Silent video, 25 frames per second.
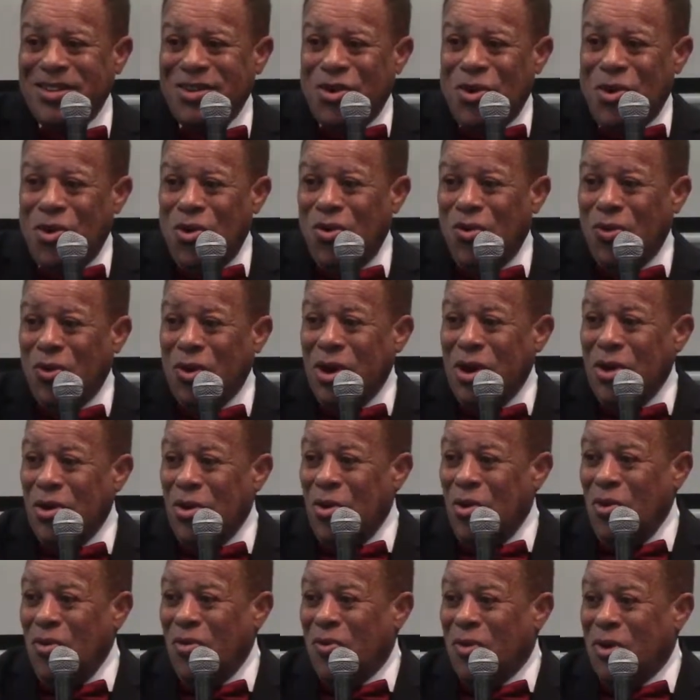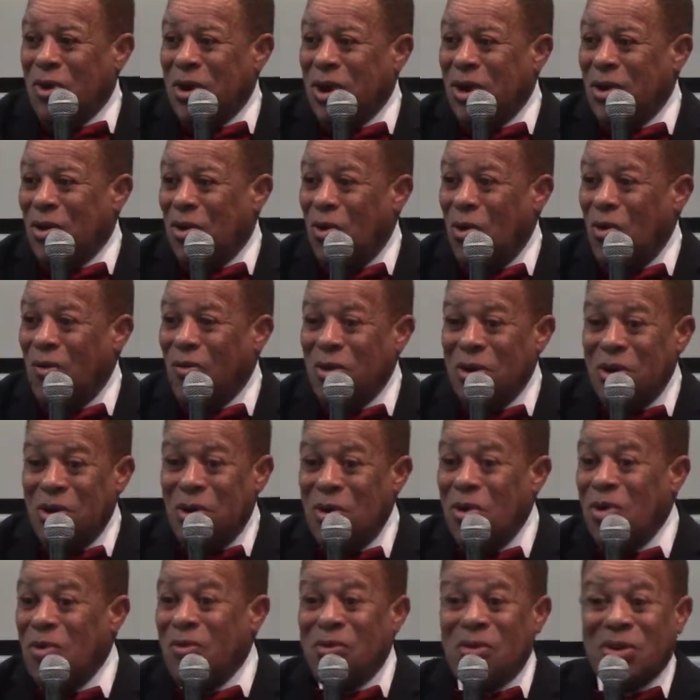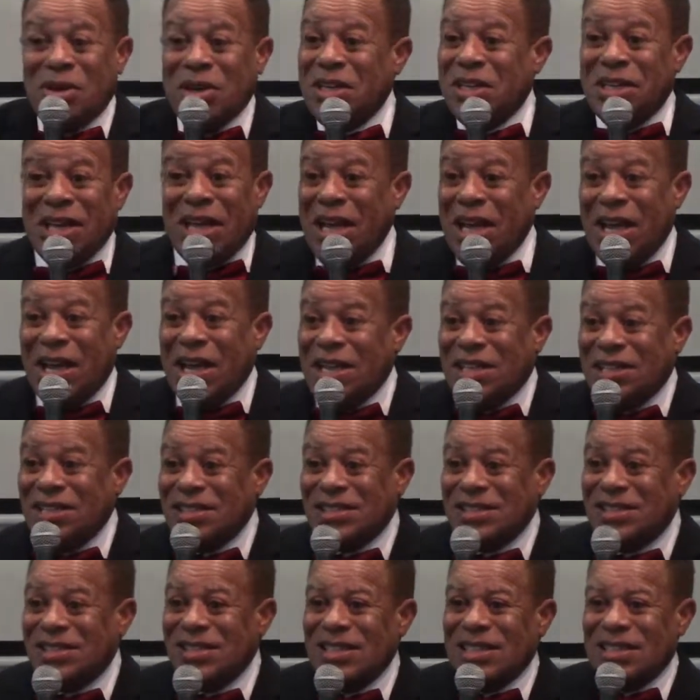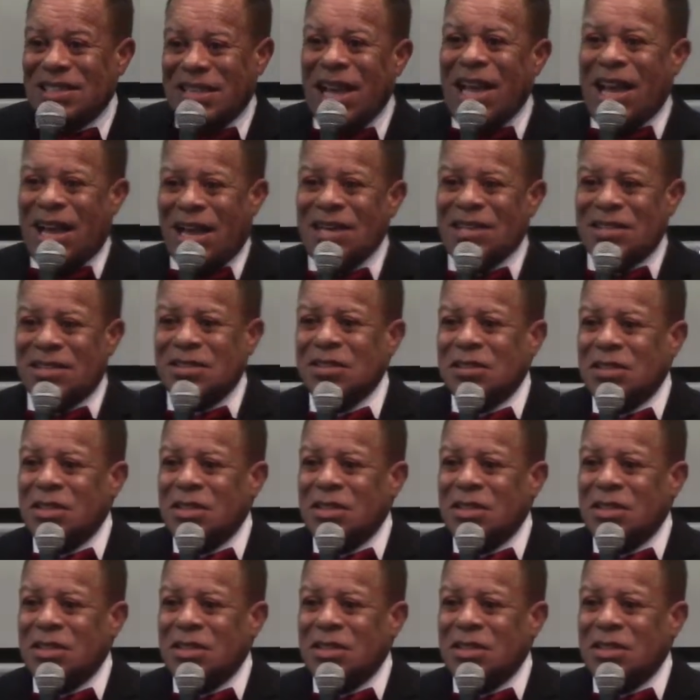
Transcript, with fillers: over and over and over and over again. Yeah.